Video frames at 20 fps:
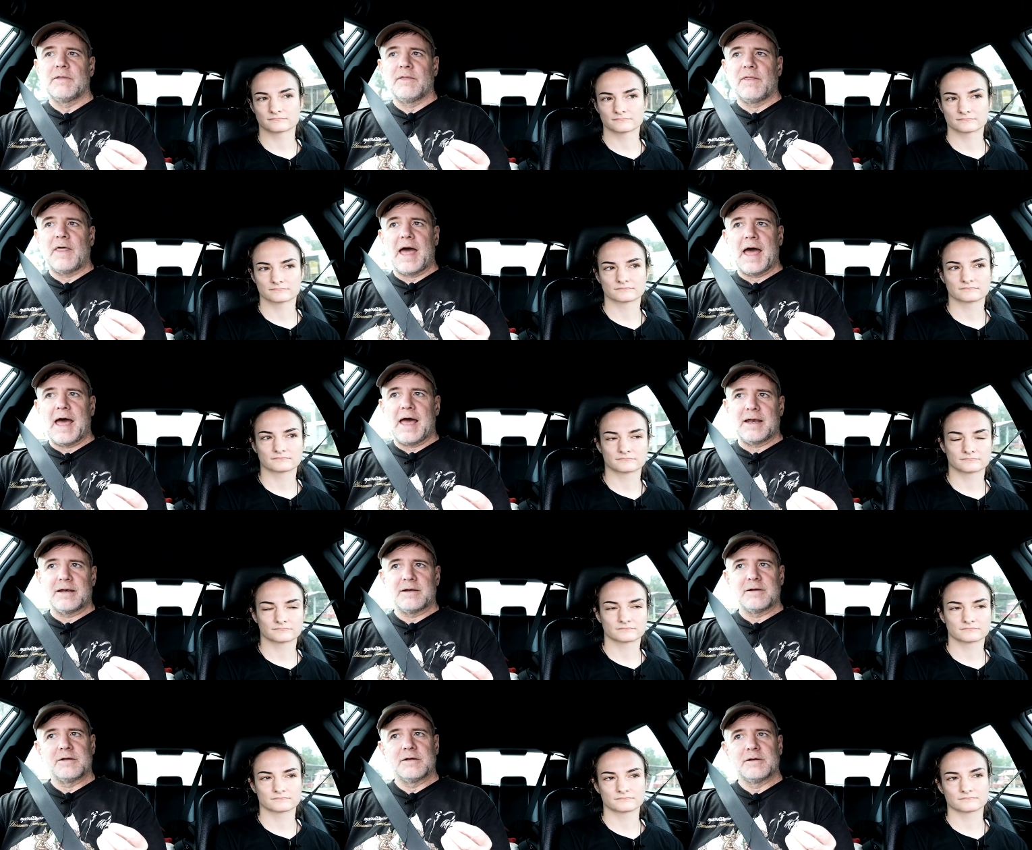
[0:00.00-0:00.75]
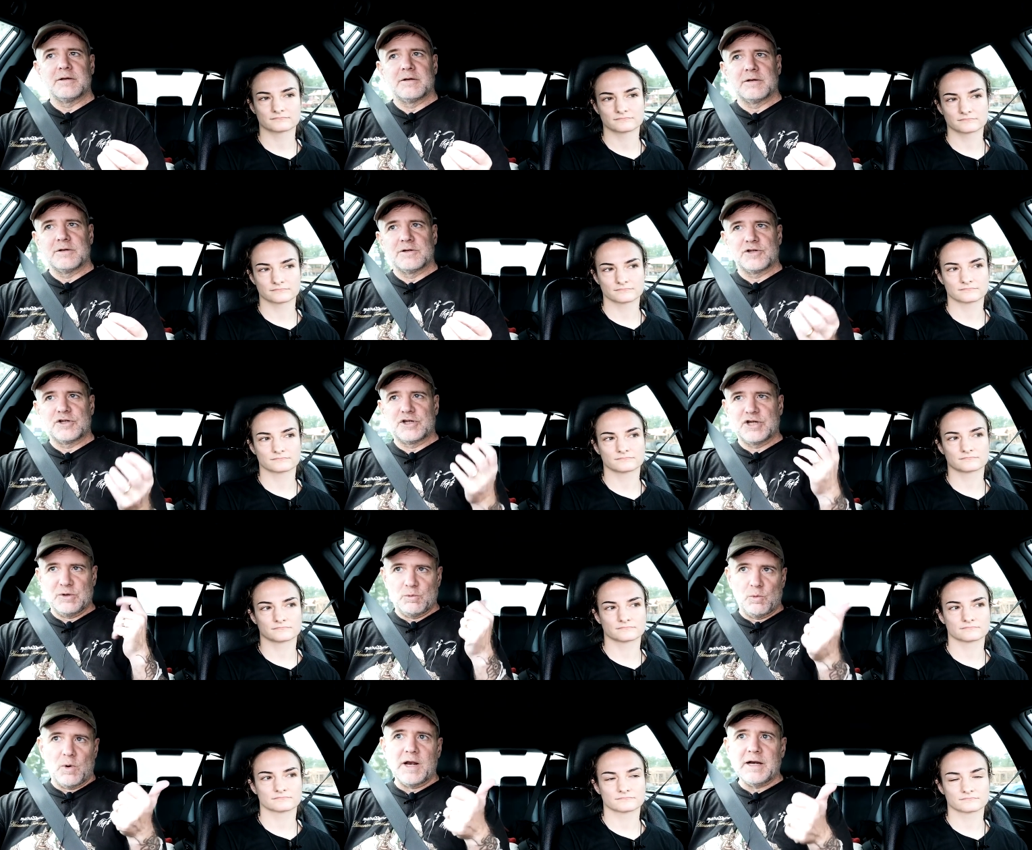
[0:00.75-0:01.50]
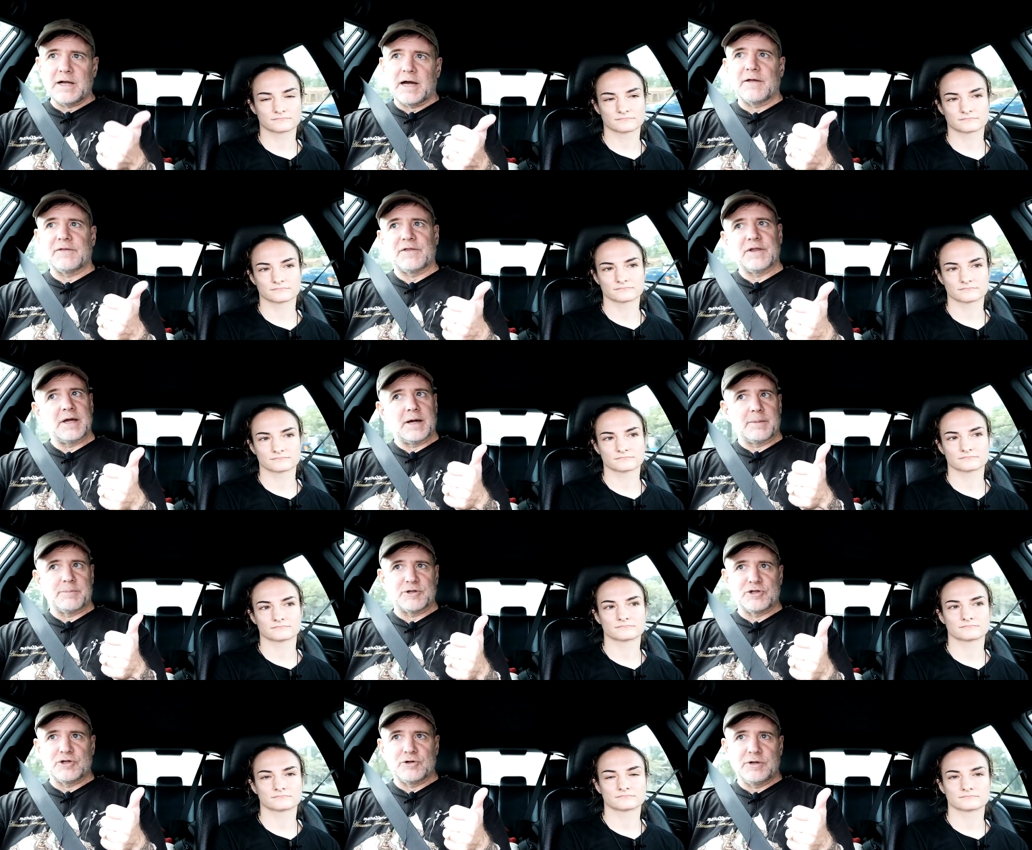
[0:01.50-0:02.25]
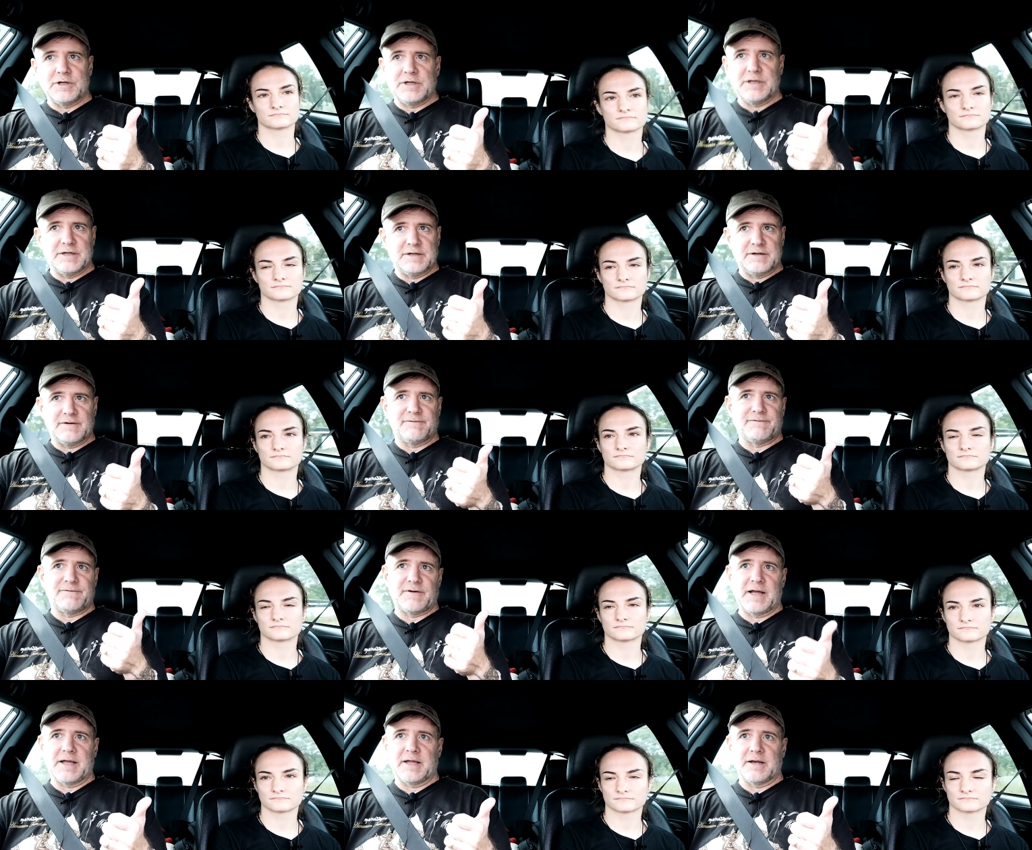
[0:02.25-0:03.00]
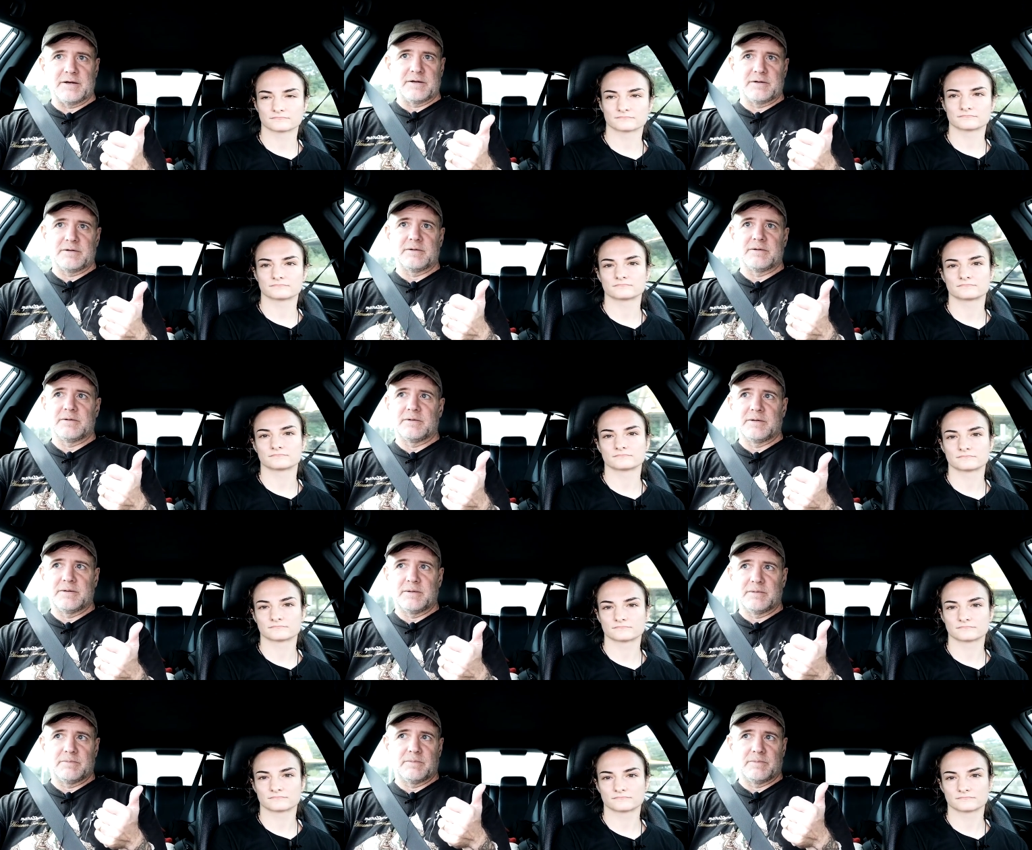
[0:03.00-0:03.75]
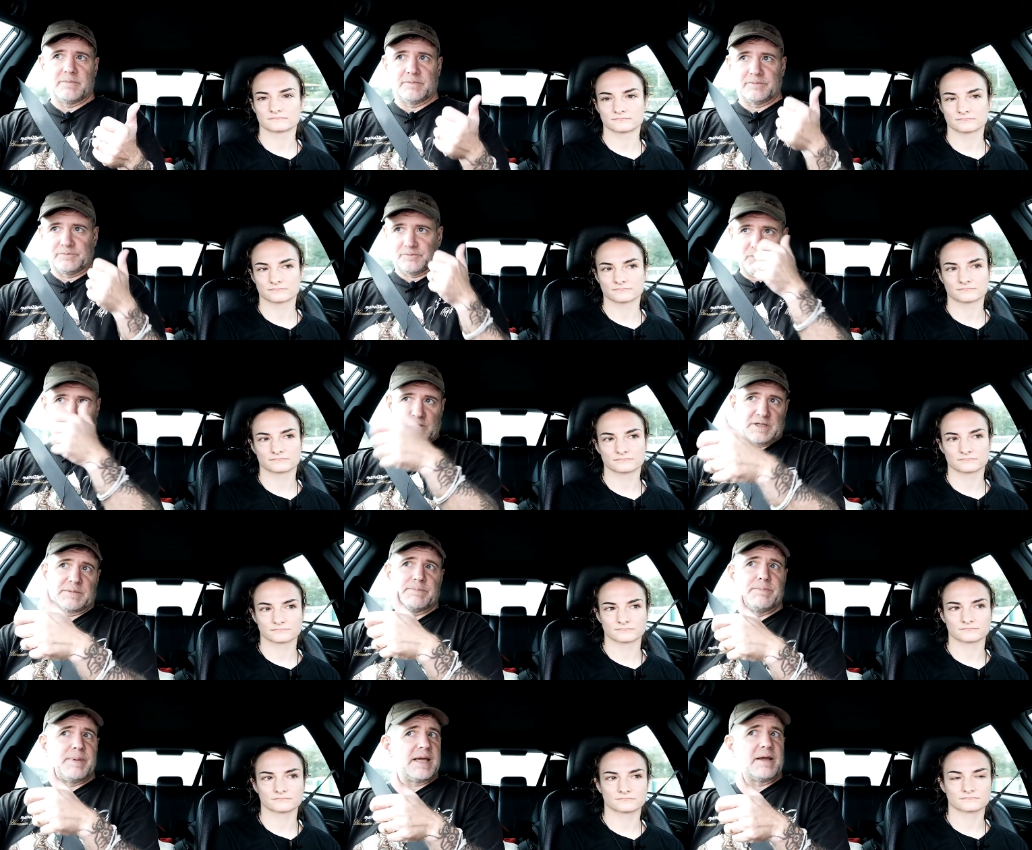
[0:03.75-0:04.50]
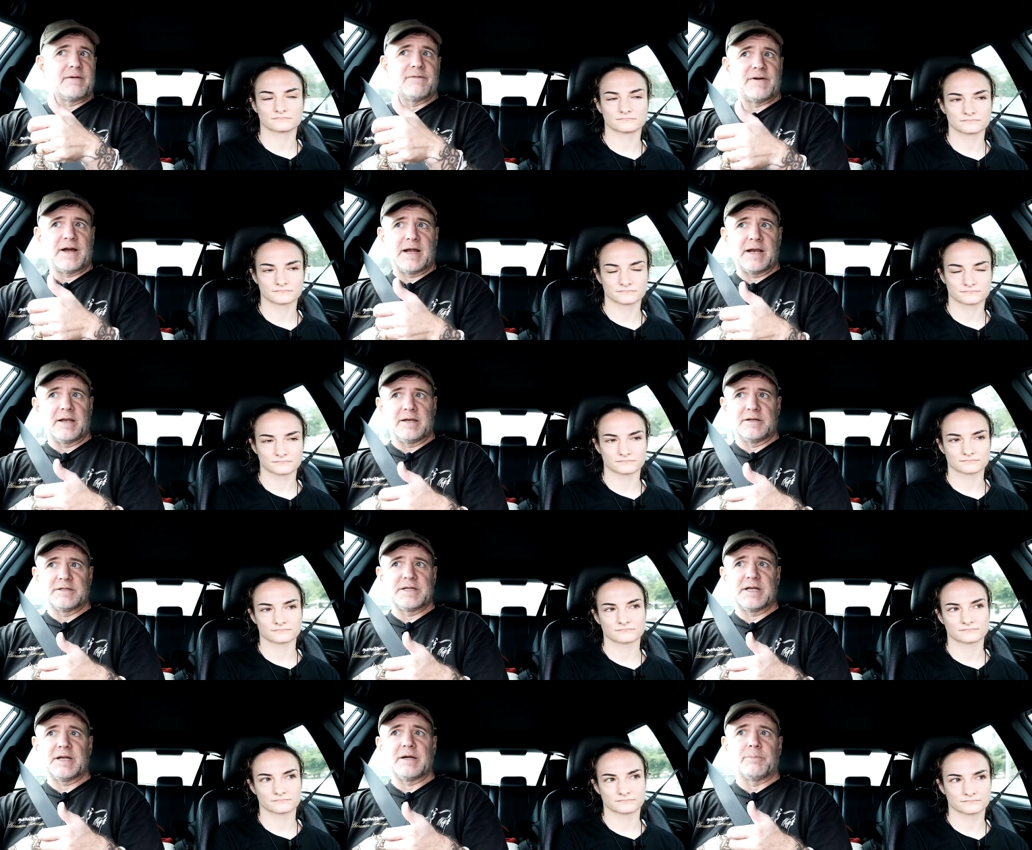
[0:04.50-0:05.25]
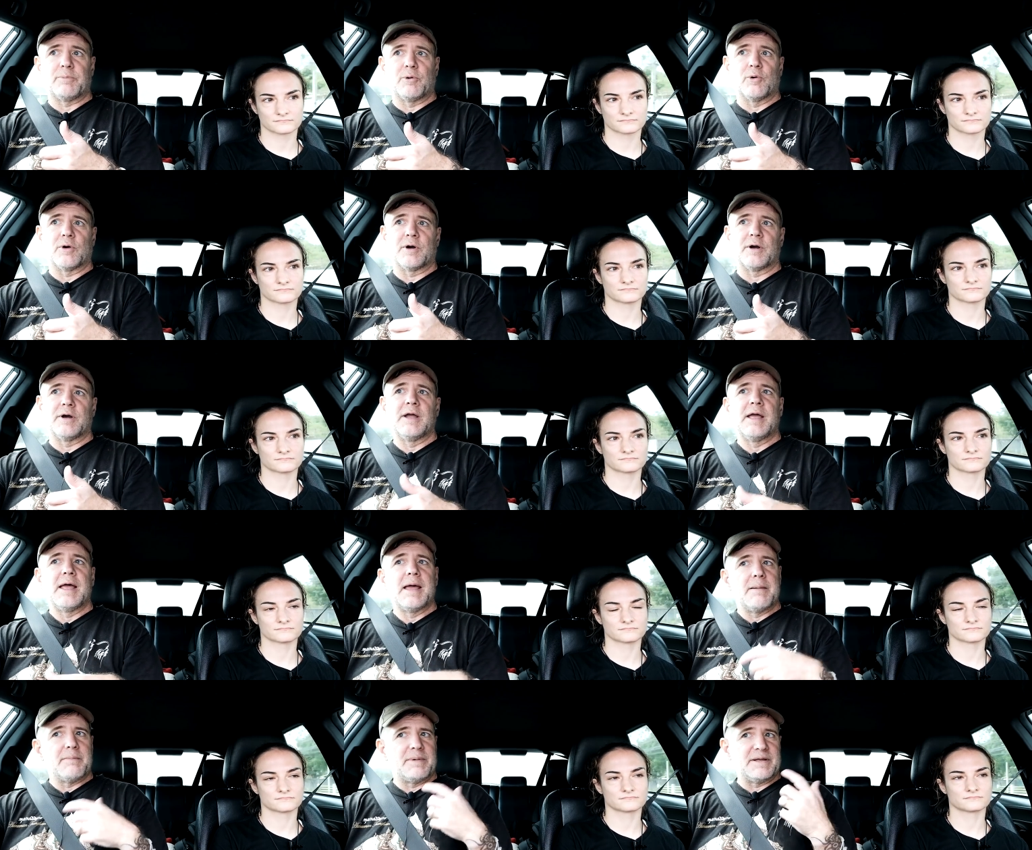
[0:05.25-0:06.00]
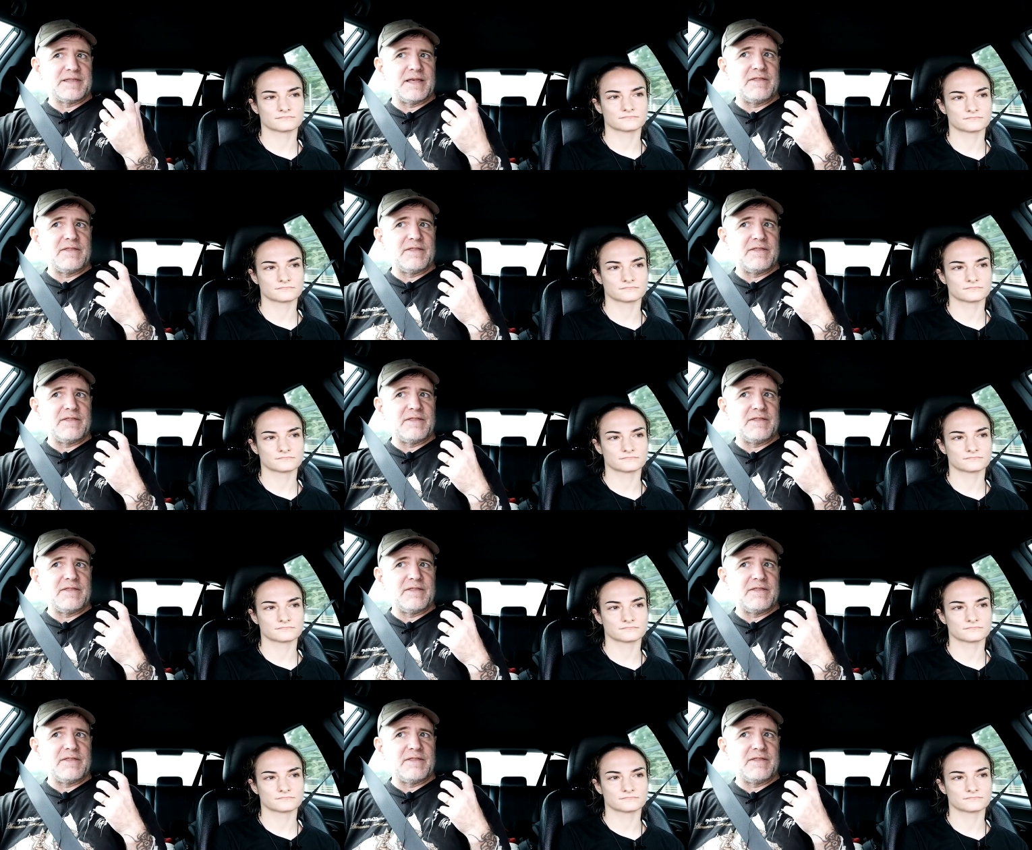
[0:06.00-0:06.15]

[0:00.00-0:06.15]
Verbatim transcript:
Speaker 1: that she one got the opportunity to fight this big fight in Singapore, but